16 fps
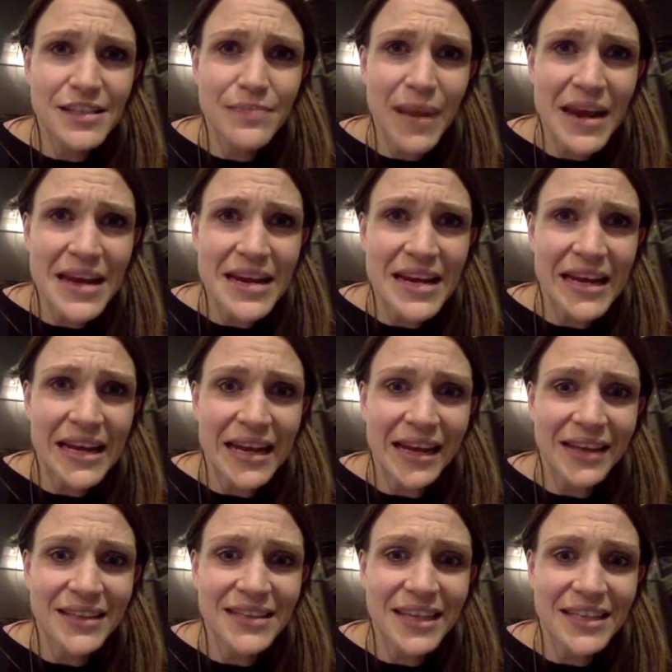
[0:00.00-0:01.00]

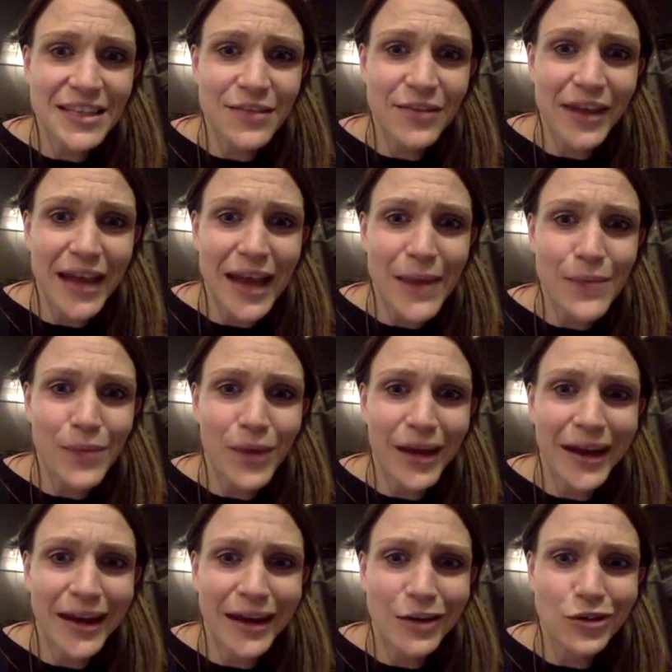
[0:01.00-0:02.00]
spending excessively
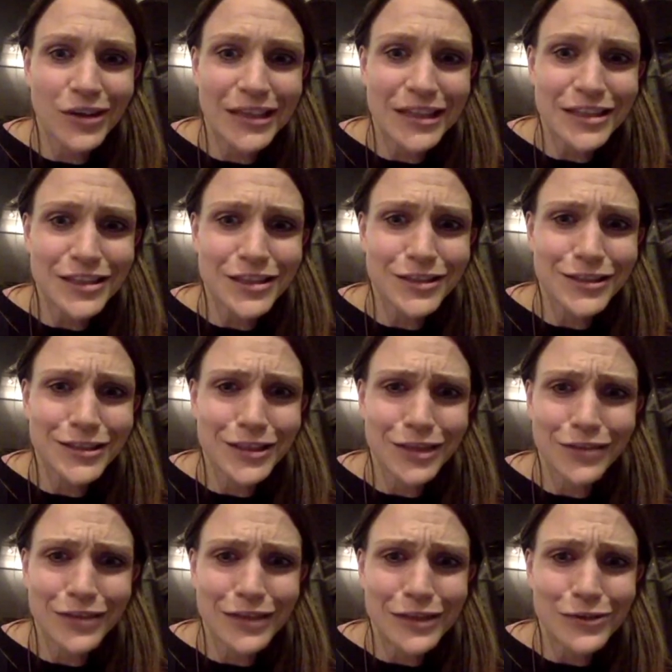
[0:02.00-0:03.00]
and buying ingredients
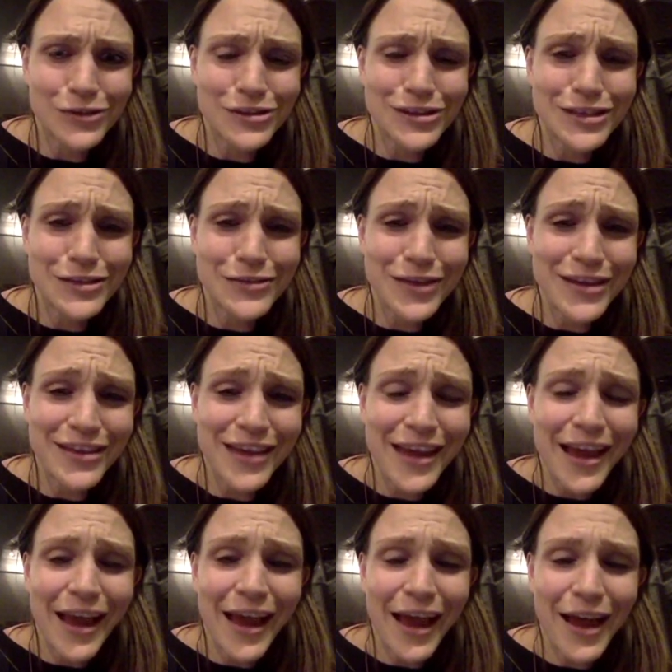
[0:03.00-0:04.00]
you don't really know what to do
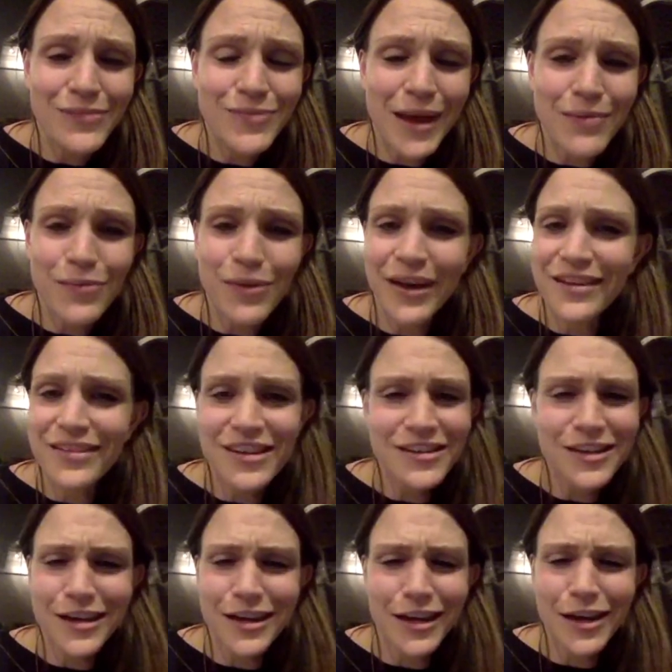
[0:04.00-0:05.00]
with, and
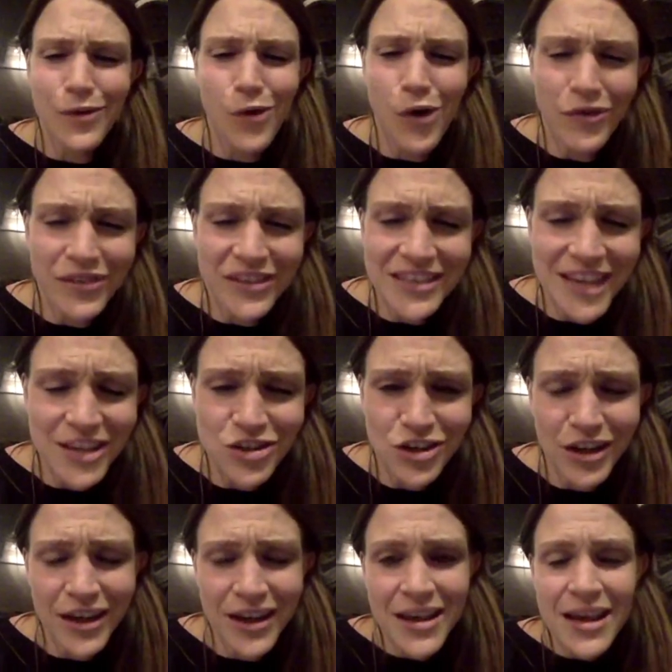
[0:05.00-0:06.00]
buying things that go off,
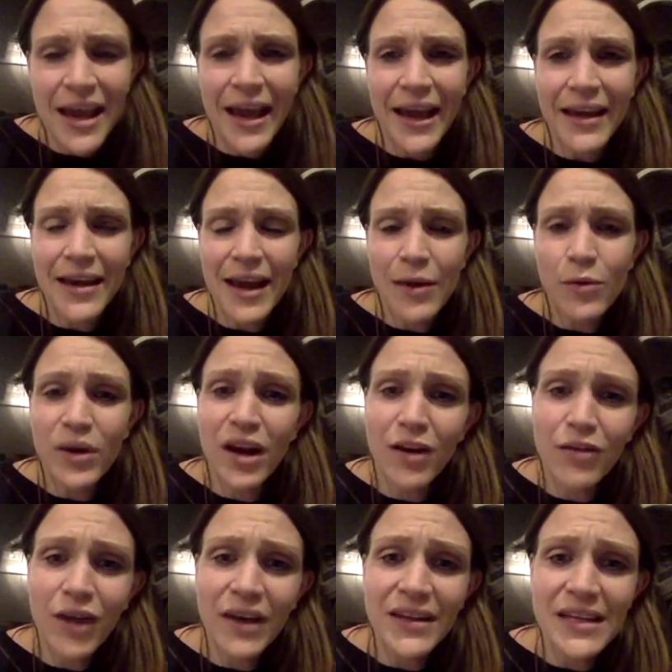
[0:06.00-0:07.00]
etc. And
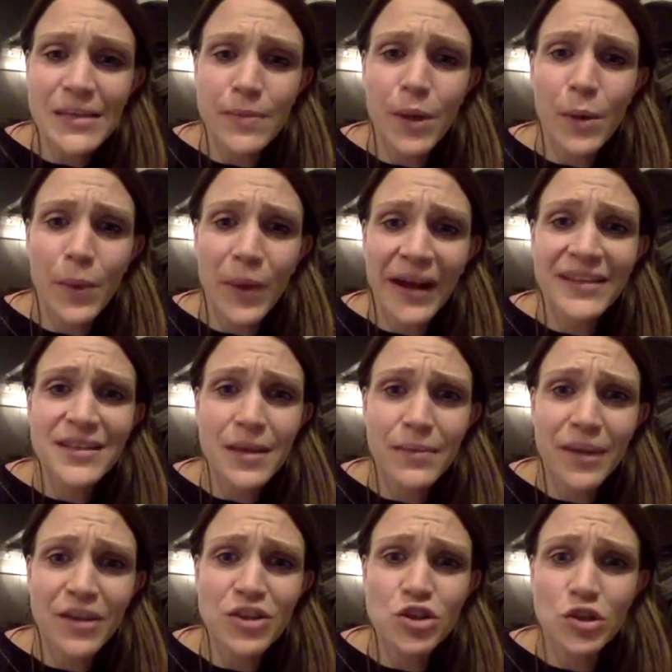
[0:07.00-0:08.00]
when I write these meal
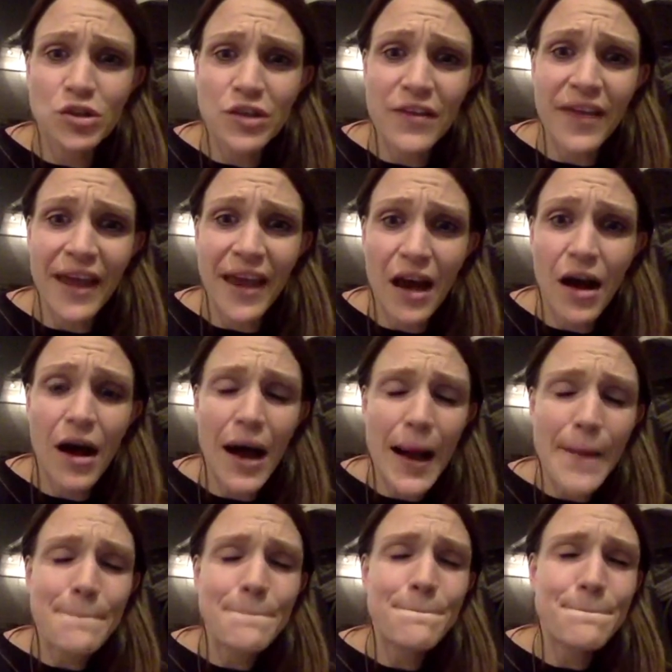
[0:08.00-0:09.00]
plans, I make sure that they
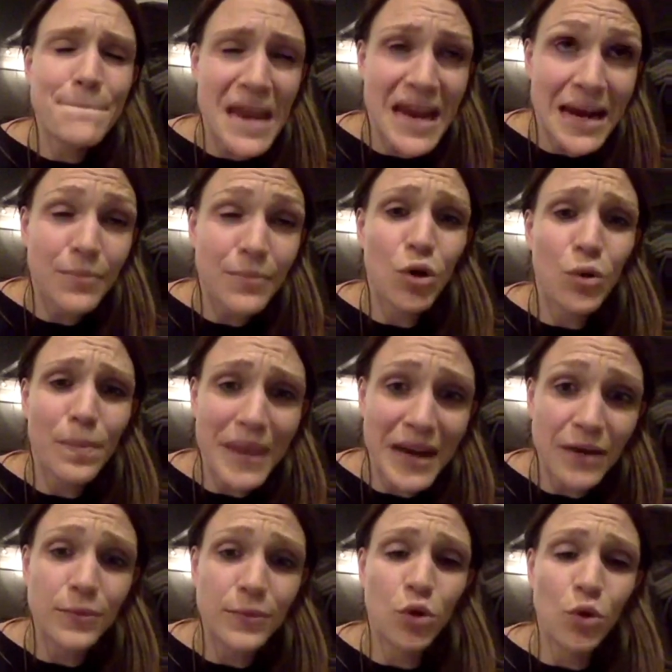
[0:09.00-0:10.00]
are
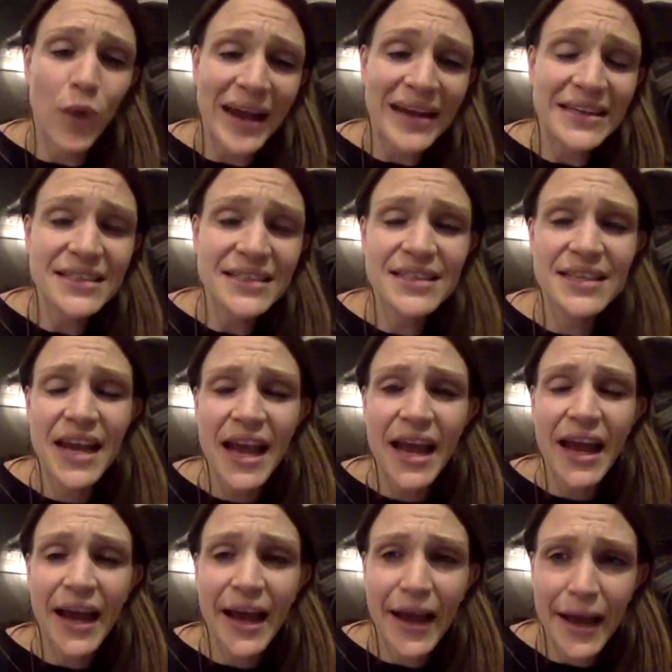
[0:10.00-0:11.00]
minimal
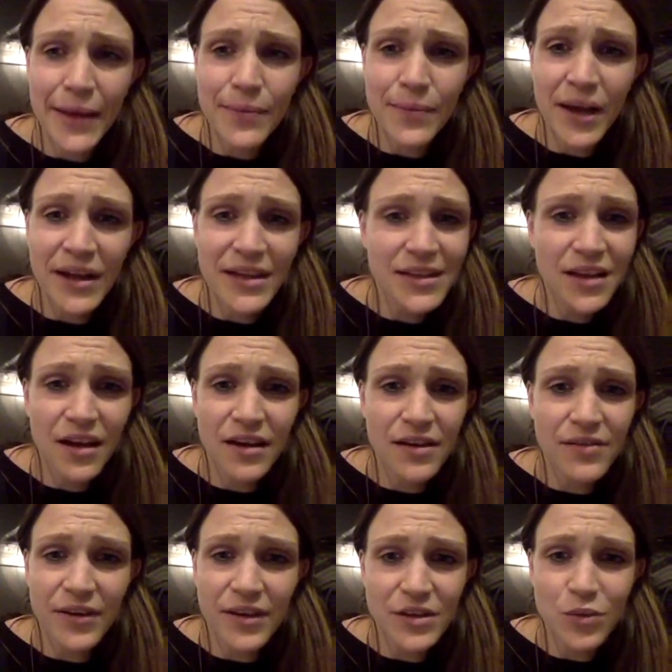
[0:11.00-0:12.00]
waste, as